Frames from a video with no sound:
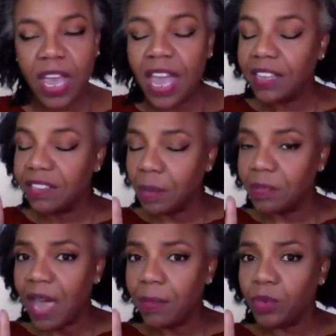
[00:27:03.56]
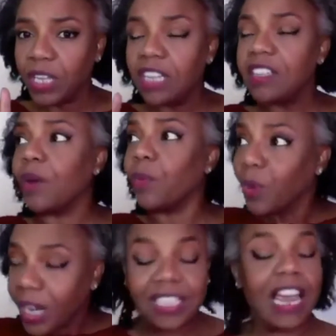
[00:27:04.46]
And sometimes we get
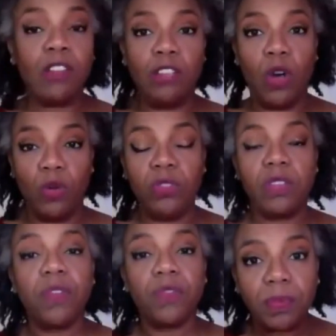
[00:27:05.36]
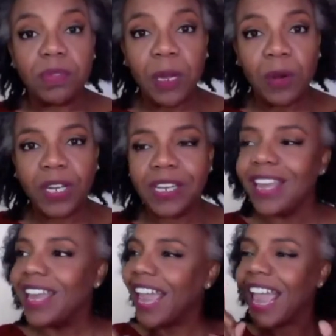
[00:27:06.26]
direct downloads from spirit.
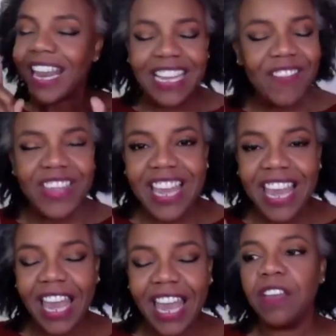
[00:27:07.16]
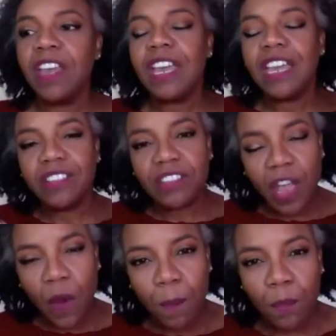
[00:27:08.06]
And even then, it's to
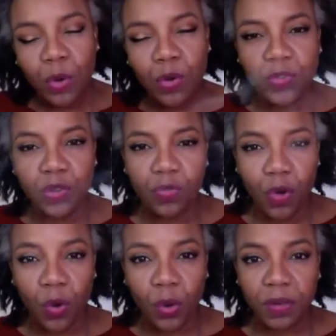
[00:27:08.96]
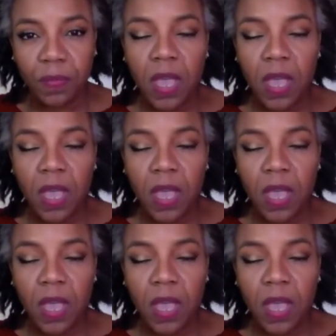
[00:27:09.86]
help move you forward.